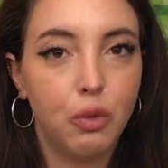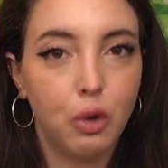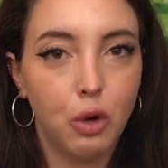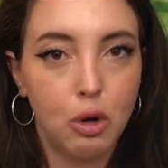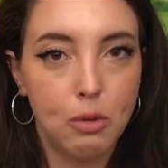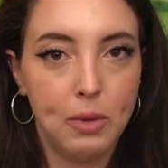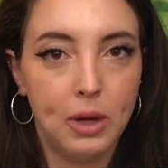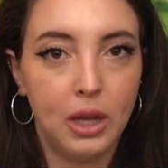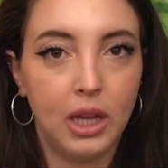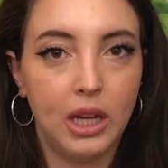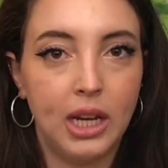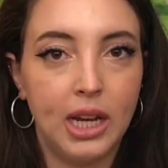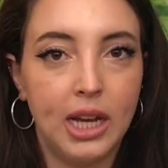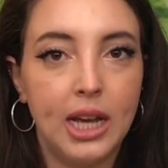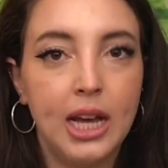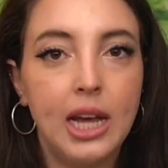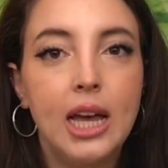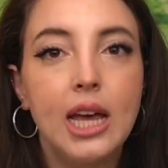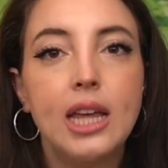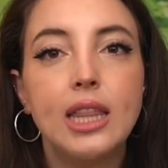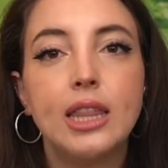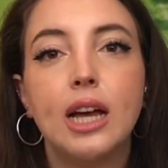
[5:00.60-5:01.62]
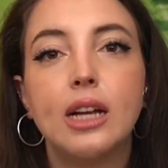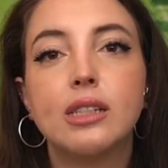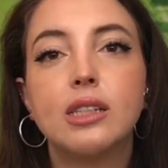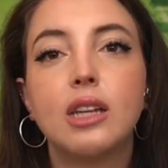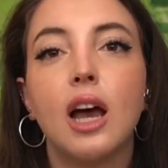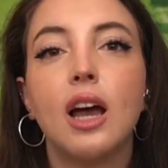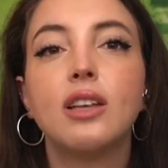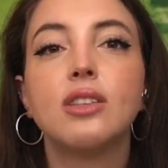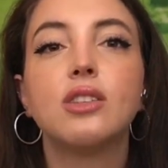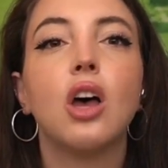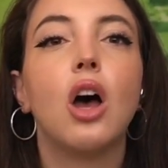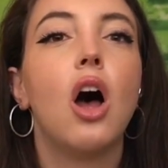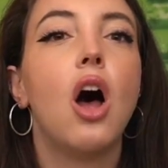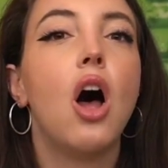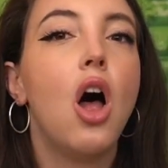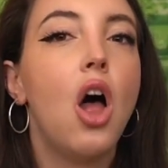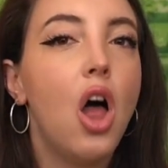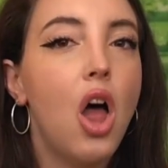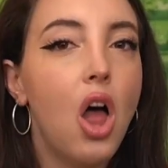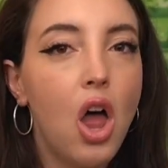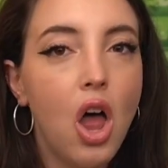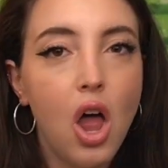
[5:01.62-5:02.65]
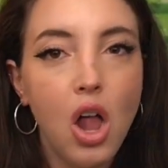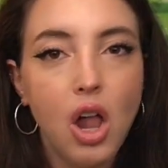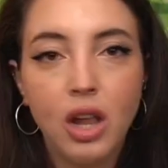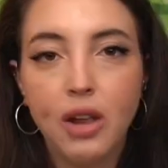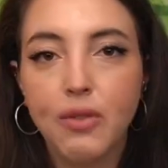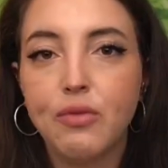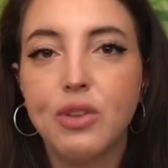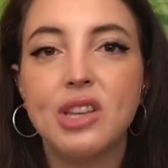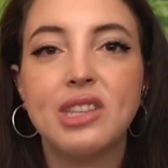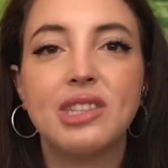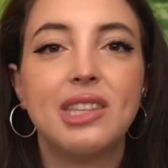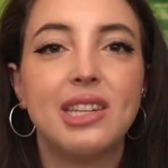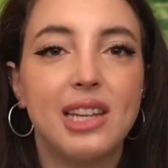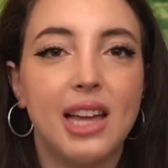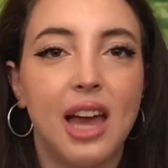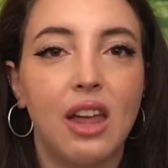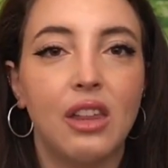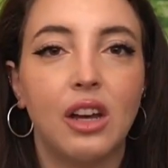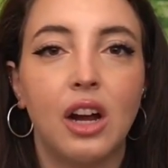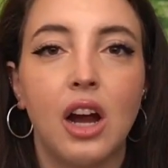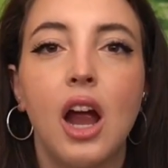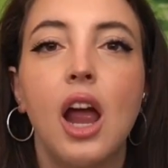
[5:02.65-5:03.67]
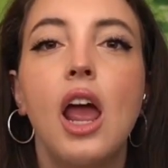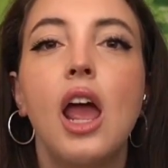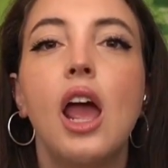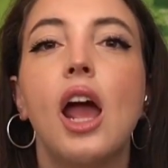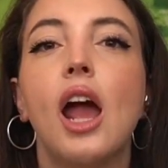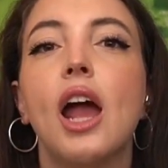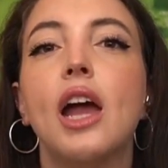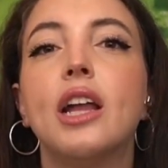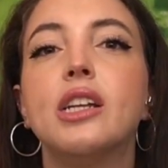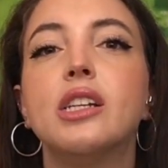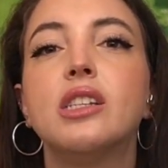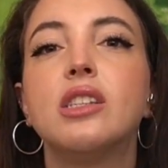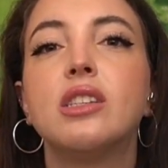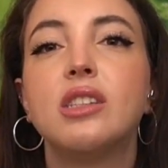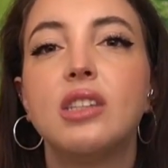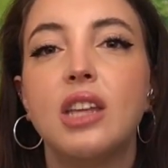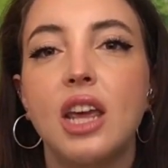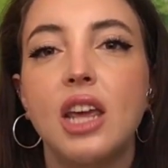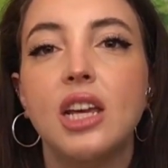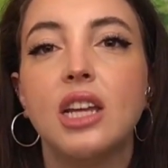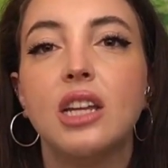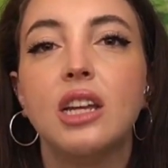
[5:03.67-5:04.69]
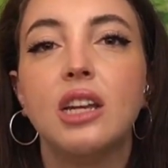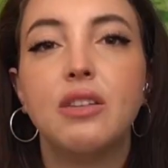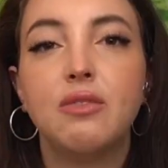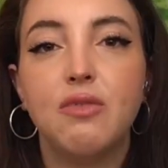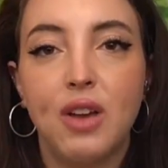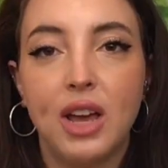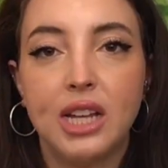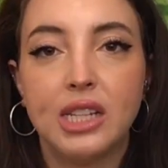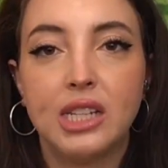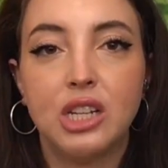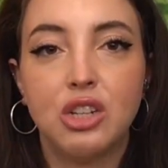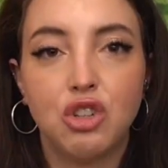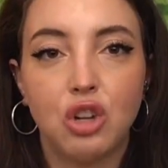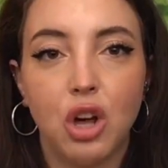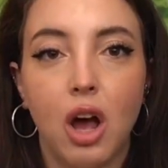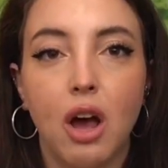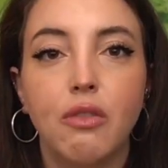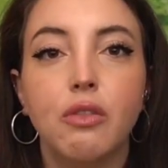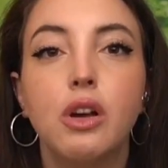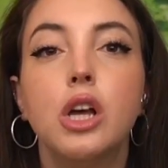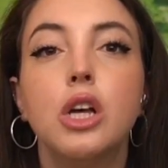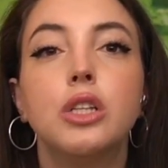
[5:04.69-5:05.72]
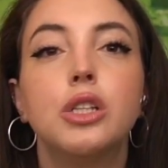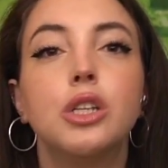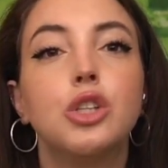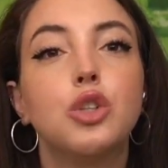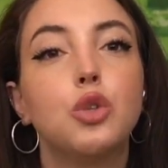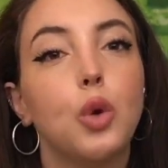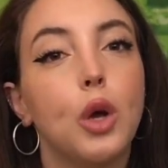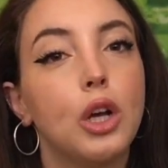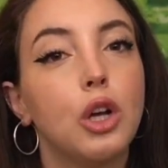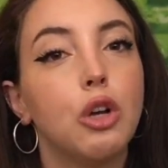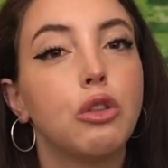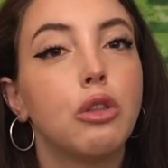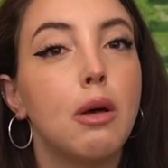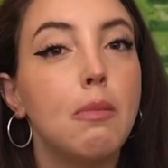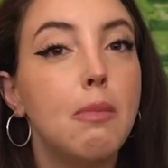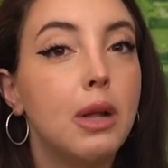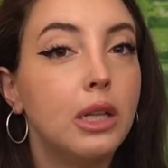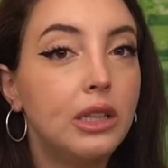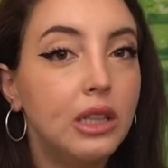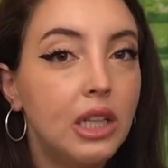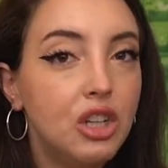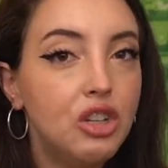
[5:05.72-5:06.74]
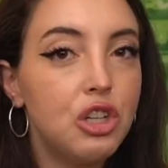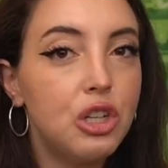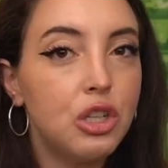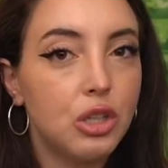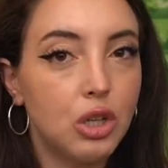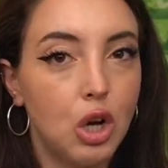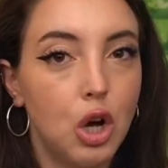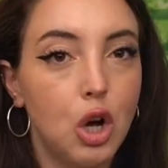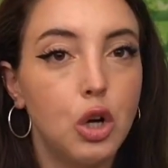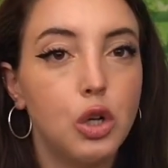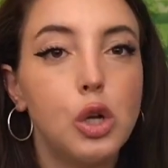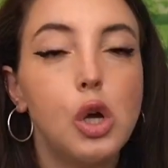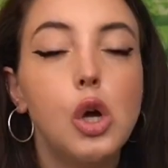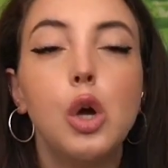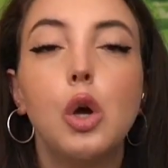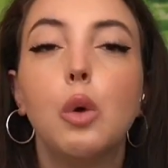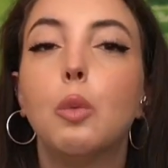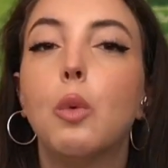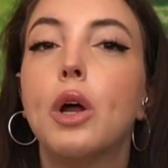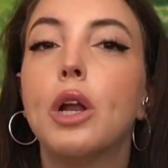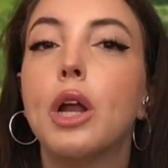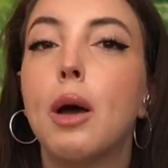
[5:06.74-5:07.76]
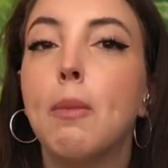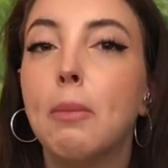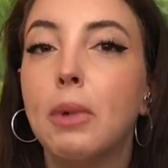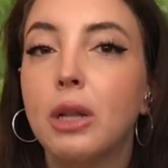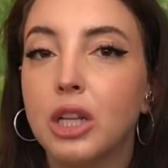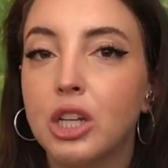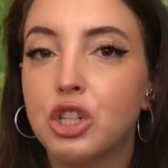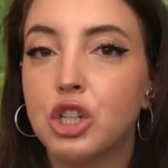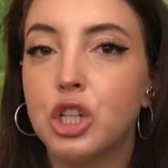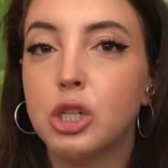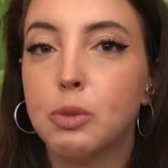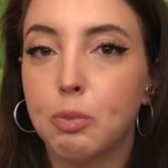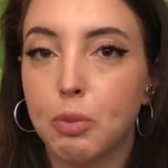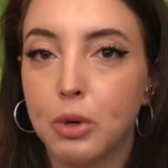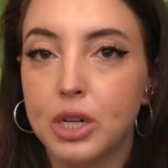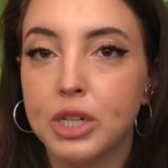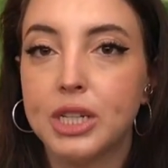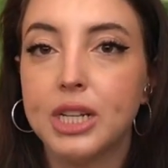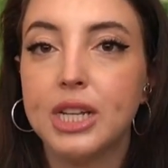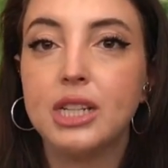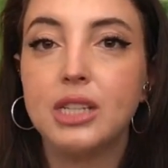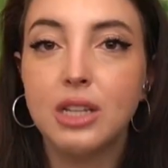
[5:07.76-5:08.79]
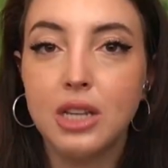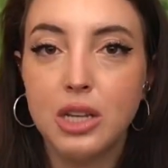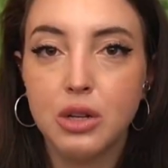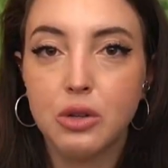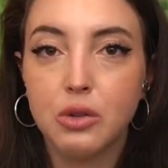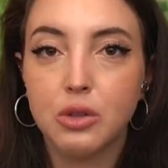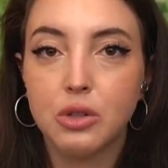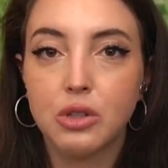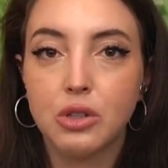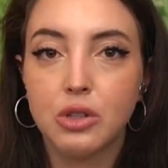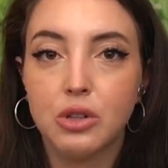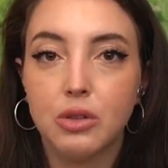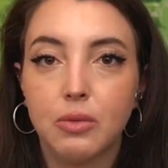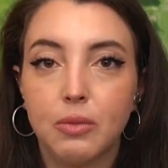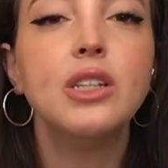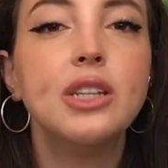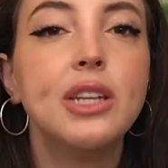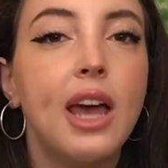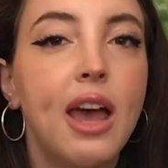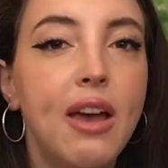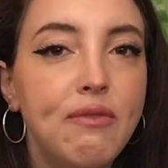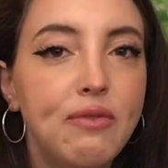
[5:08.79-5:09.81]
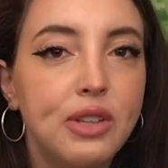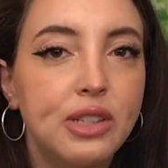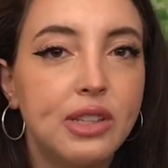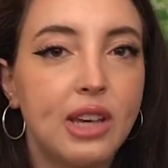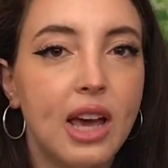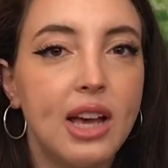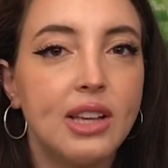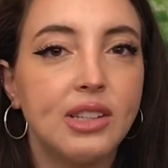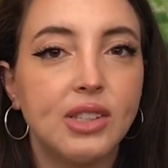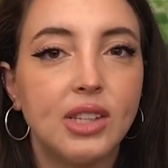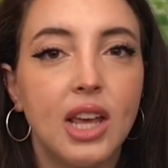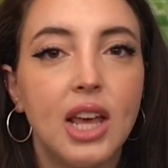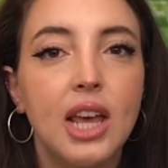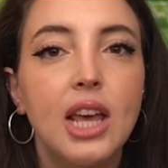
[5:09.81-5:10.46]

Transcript: vulnerability that ties all of this together and is taken advantage of to trigger the malicious code when a malicious print is used. To emphasize,